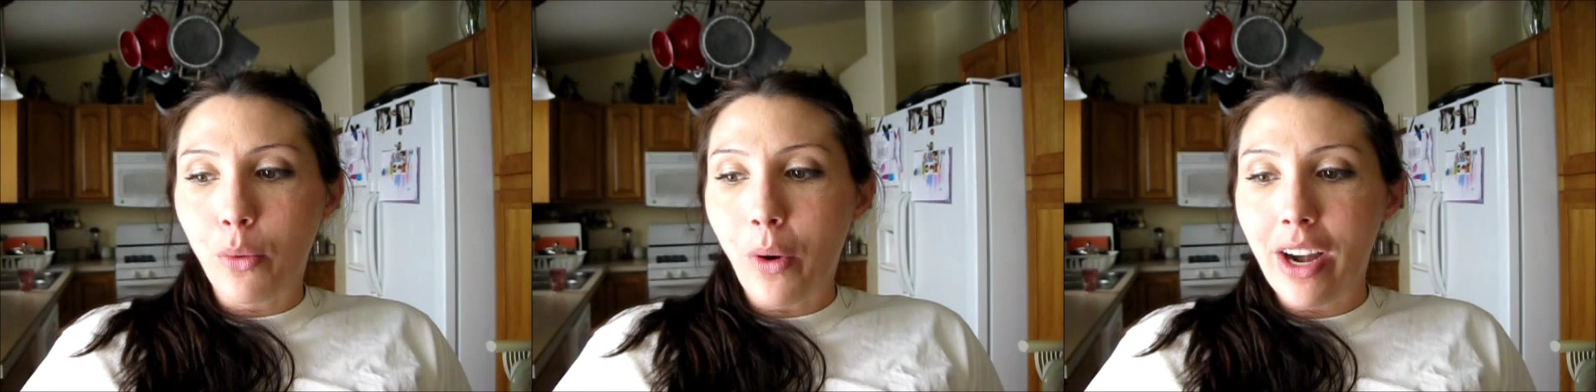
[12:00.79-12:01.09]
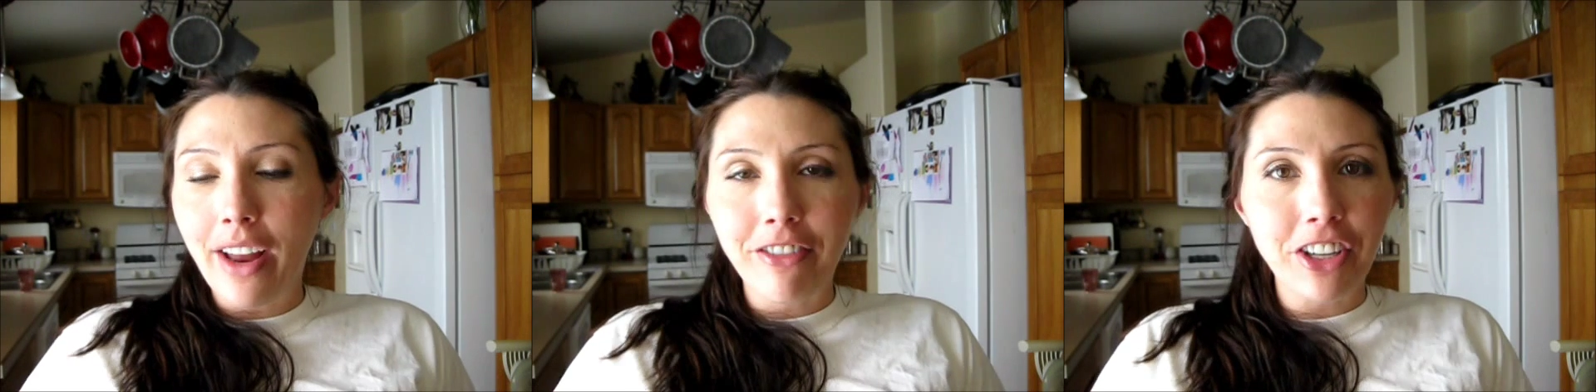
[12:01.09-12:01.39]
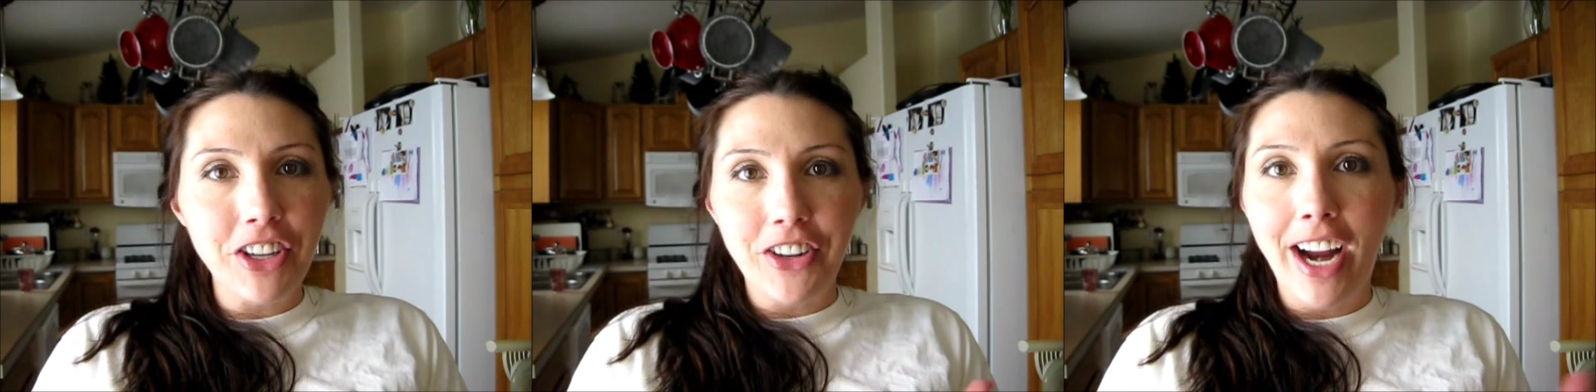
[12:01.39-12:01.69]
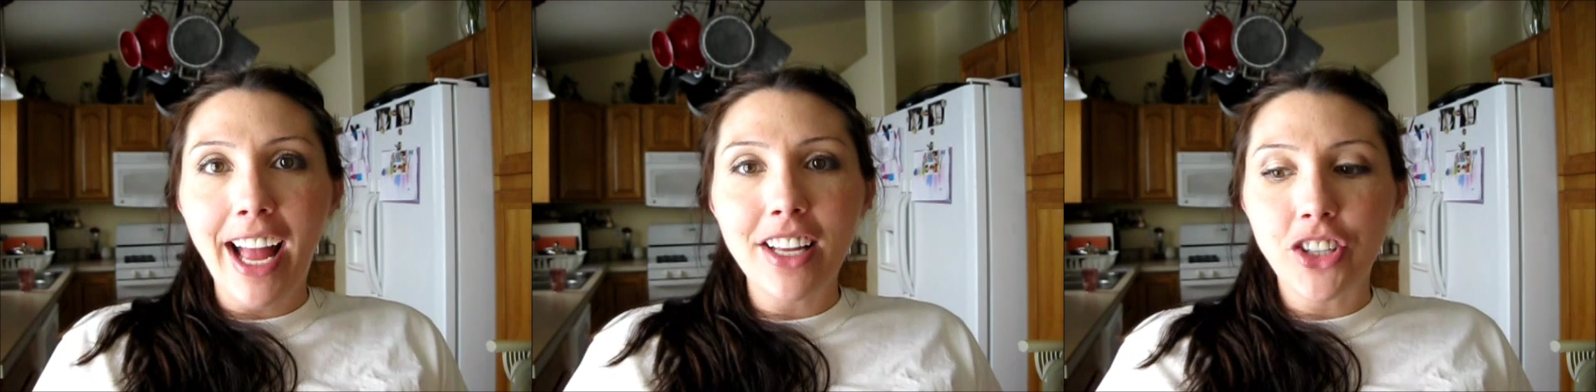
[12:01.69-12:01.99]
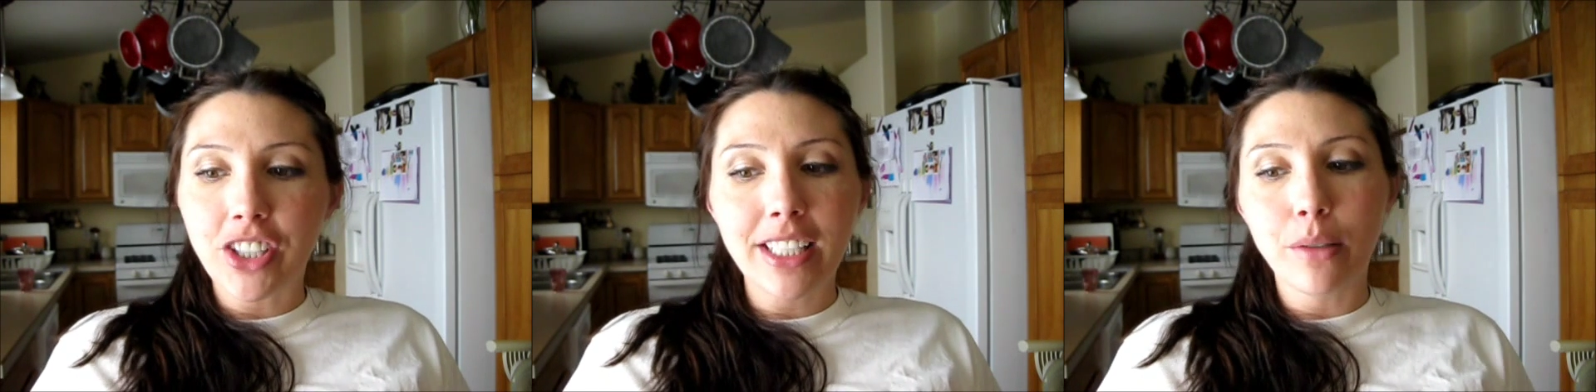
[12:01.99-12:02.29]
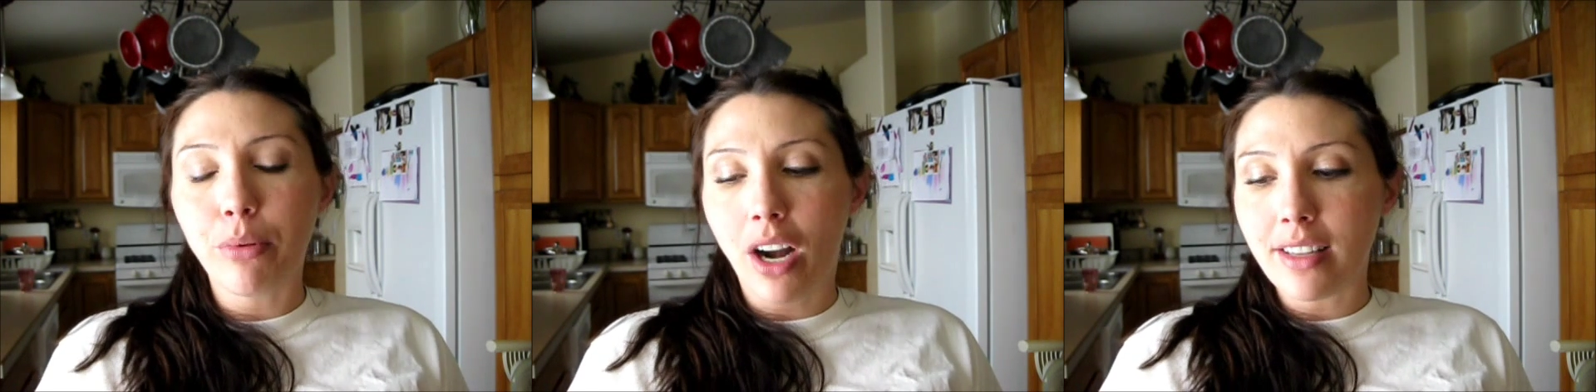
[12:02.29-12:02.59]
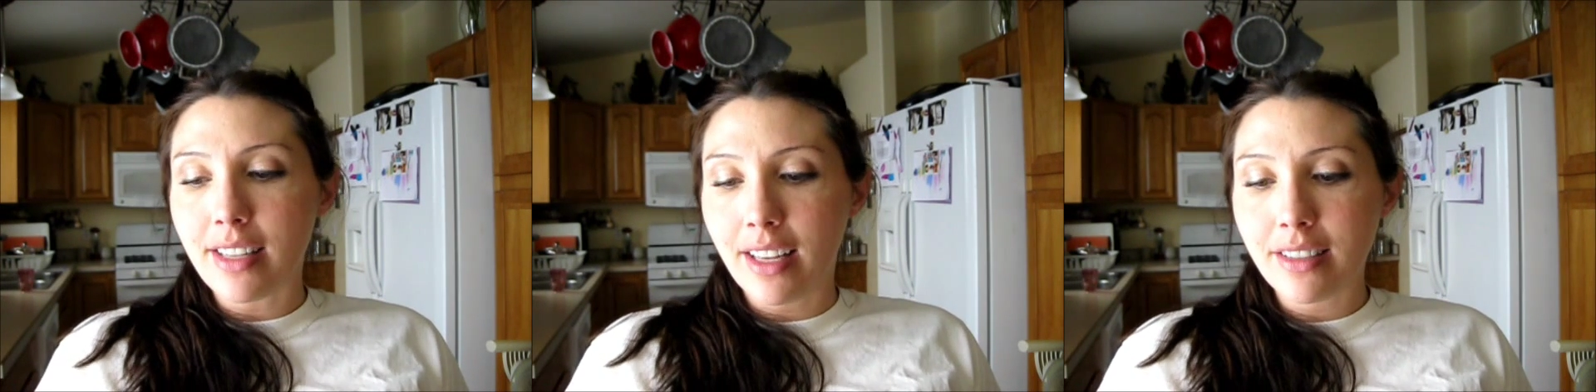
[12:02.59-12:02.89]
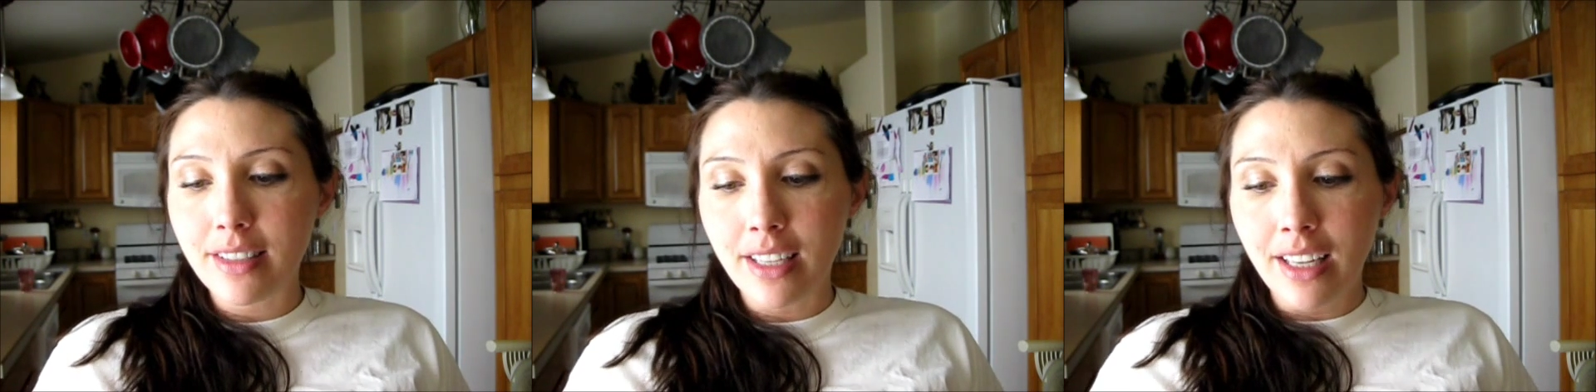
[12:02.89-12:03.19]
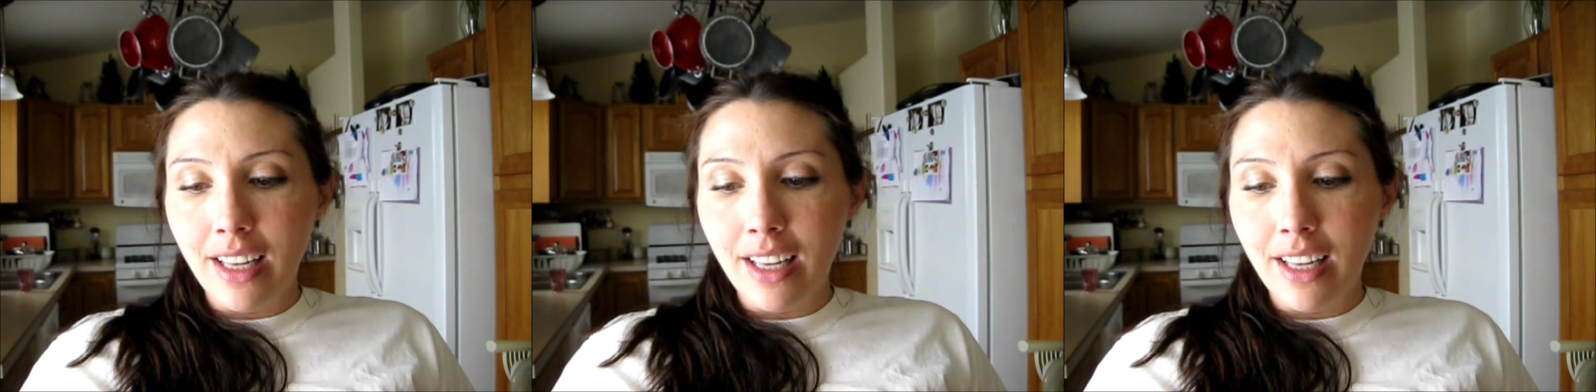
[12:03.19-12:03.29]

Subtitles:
wherever you're at in your kid process,